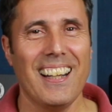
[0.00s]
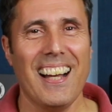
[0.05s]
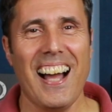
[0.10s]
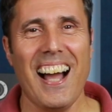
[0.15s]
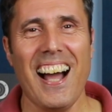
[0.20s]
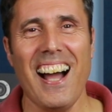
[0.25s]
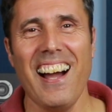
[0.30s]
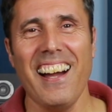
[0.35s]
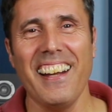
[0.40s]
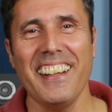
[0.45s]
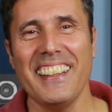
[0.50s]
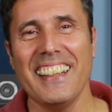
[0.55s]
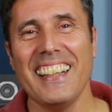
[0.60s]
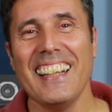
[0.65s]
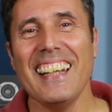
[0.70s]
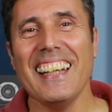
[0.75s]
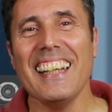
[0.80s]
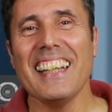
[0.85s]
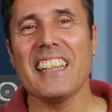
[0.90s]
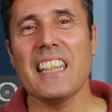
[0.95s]
Hi.
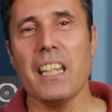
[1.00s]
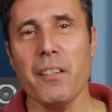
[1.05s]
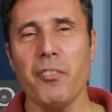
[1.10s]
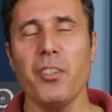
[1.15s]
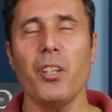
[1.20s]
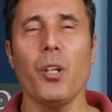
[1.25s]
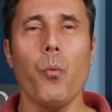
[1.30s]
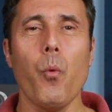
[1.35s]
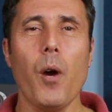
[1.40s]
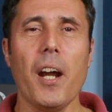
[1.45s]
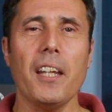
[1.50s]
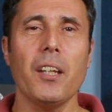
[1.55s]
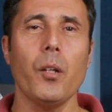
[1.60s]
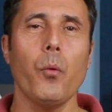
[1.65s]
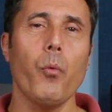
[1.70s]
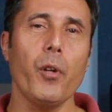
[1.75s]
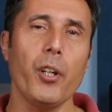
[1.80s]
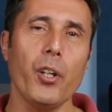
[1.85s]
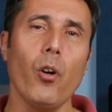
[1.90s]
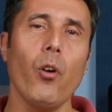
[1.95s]
Given the way
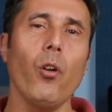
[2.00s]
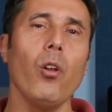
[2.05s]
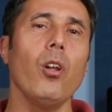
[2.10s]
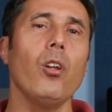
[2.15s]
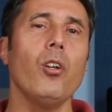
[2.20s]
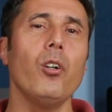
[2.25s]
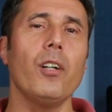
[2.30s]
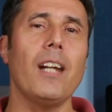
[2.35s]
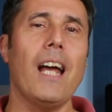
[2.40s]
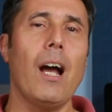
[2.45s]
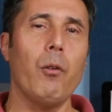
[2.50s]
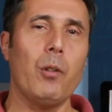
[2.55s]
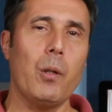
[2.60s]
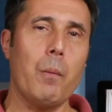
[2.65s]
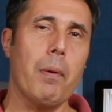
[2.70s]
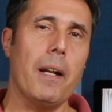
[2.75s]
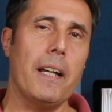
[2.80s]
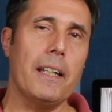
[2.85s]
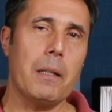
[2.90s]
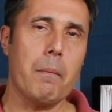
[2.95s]
that we all learn how to
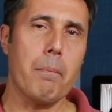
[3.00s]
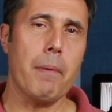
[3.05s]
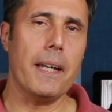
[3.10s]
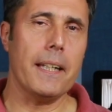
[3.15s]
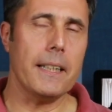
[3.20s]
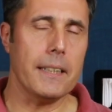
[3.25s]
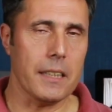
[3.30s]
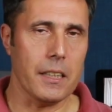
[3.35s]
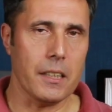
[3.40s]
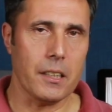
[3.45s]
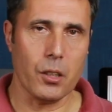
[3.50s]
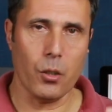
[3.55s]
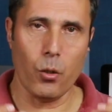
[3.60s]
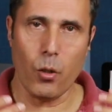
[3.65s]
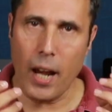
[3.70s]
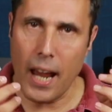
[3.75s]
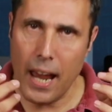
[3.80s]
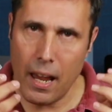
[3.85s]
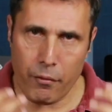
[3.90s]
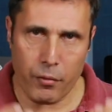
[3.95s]
play the bass is so
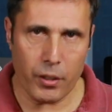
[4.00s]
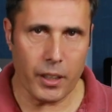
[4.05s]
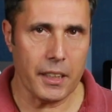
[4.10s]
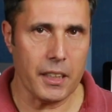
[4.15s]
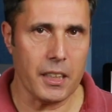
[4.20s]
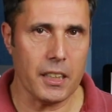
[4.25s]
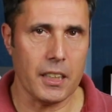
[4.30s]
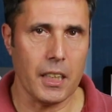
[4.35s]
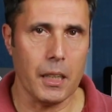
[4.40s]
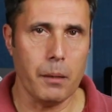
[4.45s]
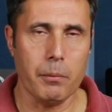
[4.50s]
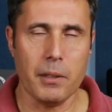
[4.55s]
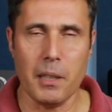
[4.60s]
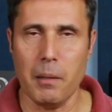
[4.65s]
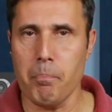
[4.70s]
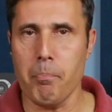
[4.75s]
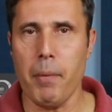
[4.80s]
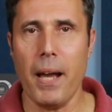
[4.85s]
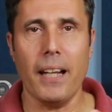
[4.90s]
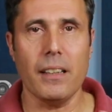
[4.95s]
heavily steeped
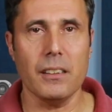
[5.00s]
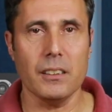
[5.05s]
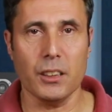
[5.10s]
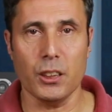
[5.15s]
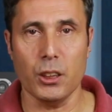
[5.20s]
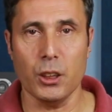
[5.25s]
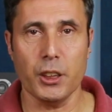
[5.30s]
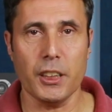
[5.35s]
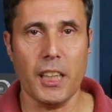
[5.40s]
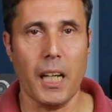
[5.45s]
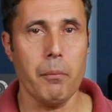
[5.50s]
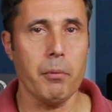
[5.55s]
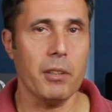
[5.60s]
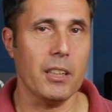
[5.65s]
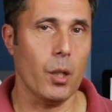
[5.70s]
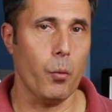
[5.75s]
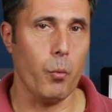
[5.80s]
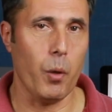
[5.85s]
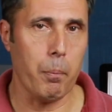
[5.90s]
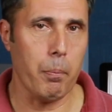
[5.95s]
in patterns and shapes
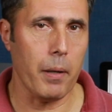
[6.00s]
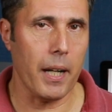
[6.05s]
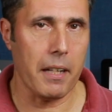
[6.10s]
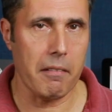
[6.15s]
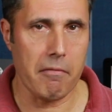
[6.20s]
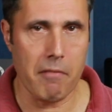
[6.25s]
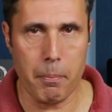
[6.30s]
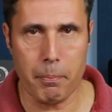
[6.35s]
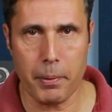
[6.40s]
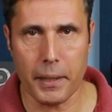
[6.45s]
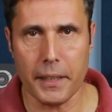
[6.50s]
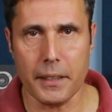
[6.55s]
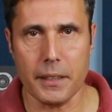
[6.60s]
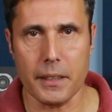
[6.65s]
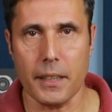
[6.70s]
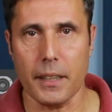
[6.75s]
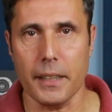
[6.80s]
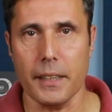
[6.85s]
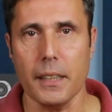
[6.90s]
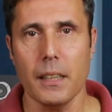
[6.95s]
that we play
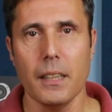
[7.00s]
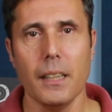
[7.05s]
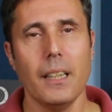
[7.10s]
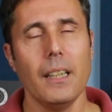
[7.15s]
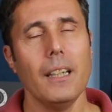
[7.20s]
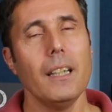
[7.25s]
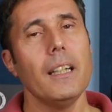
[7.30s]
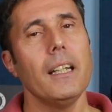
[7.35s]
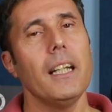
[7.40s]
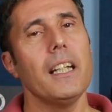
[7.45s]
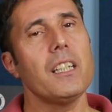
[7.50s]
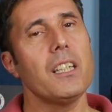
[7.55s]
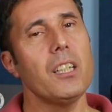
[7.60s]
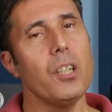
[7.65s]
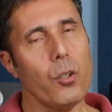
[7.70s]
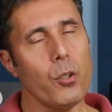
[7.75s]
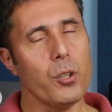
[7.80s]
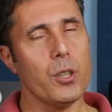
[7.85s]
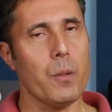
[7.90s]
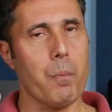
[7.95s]
repeatedly, it's
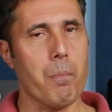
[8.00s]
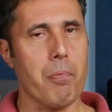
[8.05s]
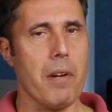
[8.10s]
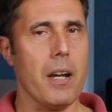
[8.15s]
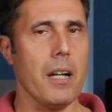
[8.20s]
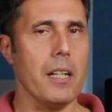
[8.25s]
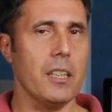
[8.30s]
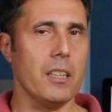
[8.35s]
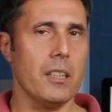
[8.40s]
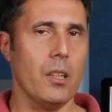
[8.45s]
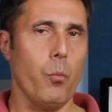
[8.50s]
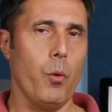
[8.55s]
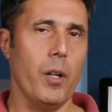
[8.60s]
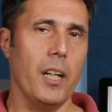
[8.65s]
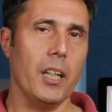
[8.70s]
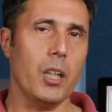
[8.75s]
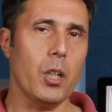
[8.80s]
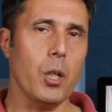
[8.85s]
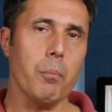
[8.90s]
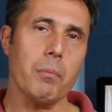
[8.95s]
no surprise that when
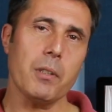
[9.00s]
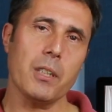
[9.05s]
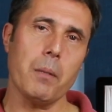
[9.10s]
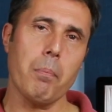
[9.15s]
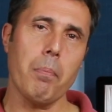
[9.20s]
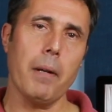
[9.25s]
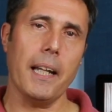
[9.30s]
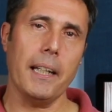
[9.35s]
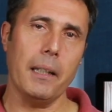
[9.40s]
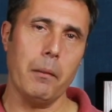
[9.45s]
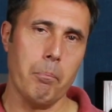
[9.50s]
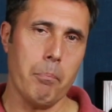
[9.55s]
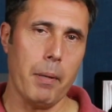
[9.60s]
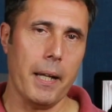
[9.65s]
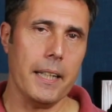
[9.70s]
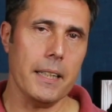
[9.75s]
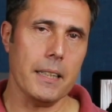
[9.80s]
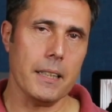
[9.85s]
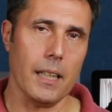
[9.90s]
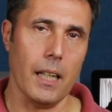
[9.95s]
it comes to playing
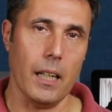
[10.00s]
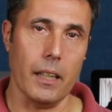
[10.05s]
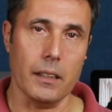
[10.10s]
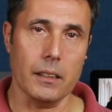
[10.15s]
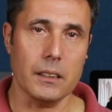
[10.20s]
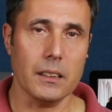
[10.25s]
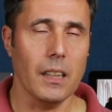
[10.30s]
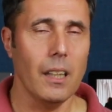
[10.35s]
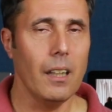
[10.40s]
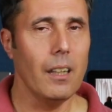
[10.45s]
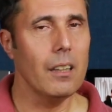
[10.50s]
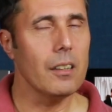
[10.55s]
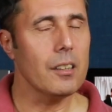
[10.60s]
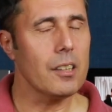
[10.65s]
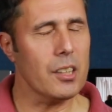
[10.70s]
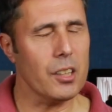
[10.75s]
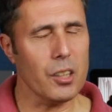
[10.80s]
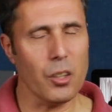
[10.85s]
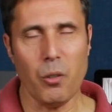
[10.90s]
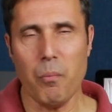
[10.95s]
bass lines,
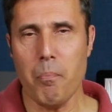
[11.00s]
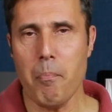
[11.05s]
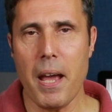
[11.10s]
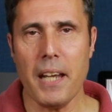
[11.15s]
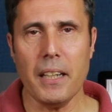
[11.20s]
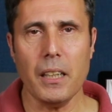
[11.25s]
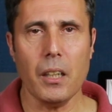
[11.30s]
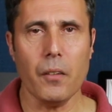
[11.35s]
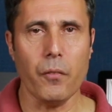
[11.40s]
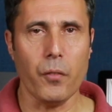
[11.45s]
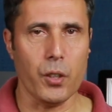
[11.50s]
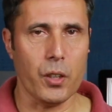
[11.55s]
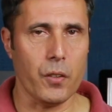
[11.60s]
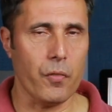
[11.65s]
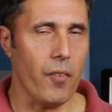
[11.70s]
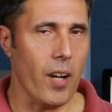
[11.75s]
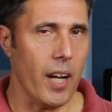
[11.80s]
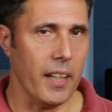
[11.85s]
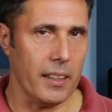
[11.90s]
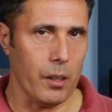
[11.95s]
so many of us
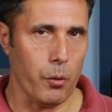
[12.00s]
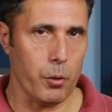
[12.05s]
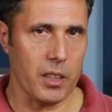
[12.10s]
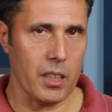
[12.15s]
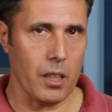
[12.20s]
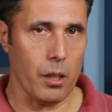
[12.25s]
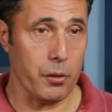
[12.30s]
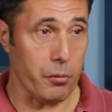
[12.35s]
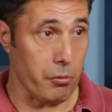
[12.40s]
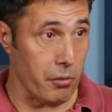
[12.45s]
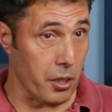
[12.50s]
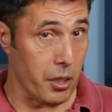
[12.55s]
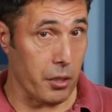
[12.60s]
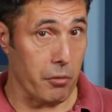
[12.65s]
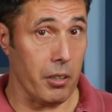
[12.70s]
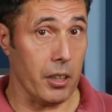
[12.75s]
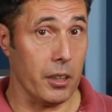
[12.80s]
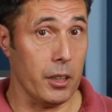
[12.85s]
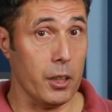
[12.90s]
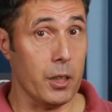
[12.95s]
find ourselves
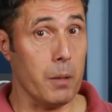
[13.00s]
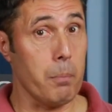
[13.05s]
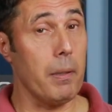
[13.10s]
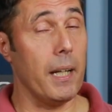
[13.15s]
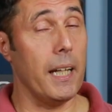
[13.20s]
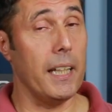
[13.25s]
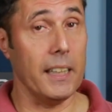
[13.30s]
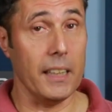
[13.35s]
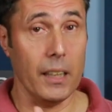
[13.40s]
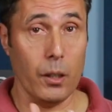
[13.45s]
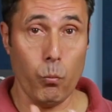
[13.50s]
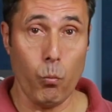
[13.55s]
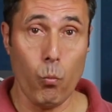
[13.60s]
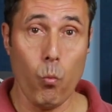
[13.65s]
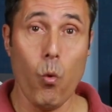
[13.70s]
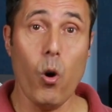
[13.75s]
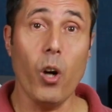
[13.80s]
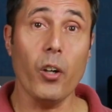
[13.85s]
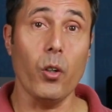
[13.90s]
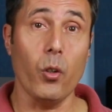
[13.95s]
restricted to playing in
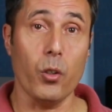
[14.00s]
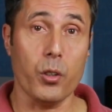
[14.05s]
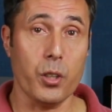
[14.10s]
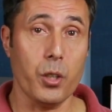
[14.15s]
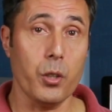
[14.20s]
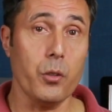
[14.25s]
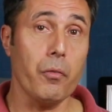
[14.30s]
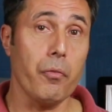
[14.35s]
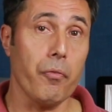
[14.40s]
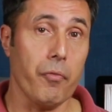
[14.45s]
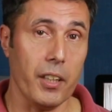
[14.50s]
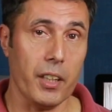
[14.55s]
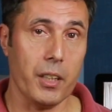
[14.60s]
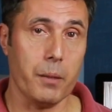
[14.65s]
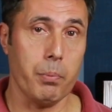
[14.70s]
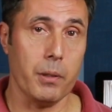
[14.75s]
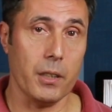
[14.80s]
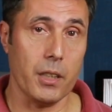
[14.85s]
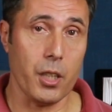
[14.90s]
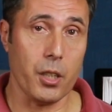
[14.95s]
one or two
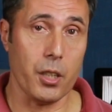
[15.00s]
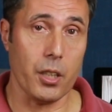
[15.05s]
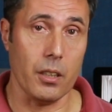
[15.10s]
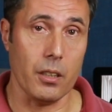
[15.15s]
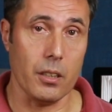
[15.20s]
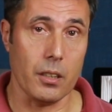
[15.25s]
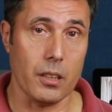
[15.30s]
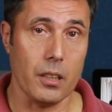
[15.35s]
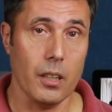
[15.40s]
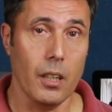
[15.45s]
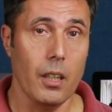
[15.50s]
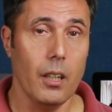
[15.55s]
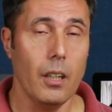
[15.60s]
fixed positions.